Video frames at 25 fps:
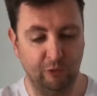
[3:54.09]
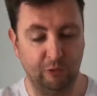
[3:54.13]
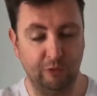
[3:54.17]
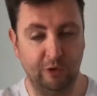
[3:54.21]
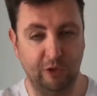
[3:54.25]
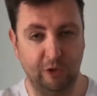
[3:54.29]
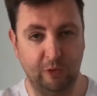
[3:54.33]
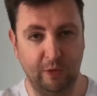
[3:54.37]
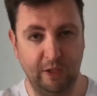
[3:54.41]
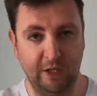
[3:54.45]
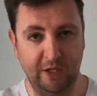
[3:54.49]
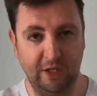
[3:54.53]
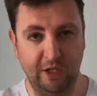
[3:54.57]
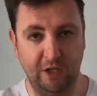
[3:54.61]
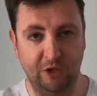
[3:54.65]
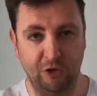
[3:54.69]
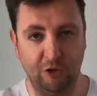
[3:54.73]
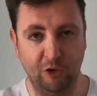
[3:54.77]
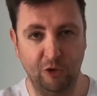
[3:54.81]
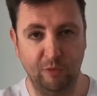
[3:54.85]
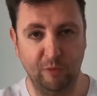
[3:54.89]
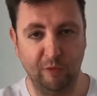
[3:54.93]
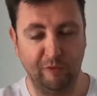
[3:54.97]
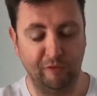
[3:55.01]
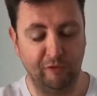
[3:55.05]
squeezy
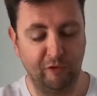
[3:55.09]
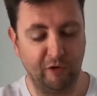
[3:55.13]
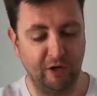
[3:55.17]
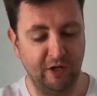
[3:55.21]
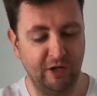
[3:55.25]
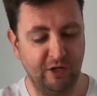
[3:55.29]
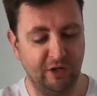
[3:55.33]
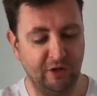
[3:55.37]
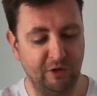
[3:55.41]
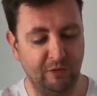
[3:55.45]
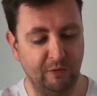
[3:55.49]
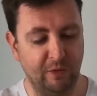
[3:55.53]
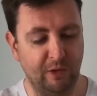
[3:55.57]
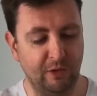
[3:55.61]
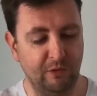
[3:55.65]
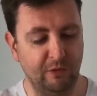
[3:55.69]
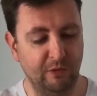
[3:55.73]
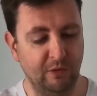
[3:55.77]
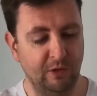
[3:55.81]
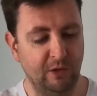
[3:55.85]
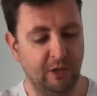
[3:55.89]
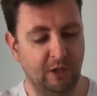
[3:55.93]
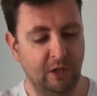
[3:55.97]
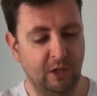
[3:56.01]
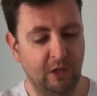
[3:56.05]
tube of grease as
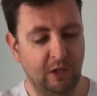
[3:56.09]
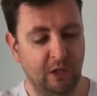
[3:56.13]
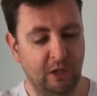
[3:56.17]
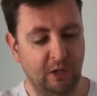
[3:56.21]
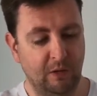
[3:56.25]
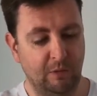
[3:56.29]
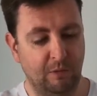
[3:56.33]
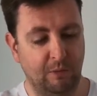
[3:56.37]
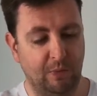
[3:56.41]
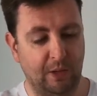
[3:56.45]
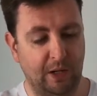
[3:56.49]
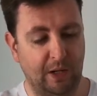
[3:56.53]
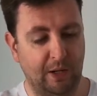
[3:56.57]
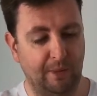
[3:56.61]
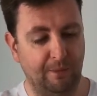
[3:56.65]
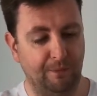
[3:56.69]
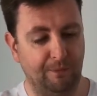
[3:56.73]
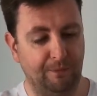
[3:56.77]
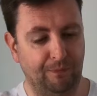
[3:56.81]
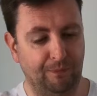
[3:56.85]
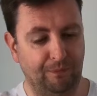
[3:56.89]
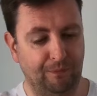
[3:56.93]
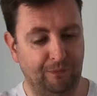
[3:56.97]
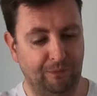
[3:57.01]
well, but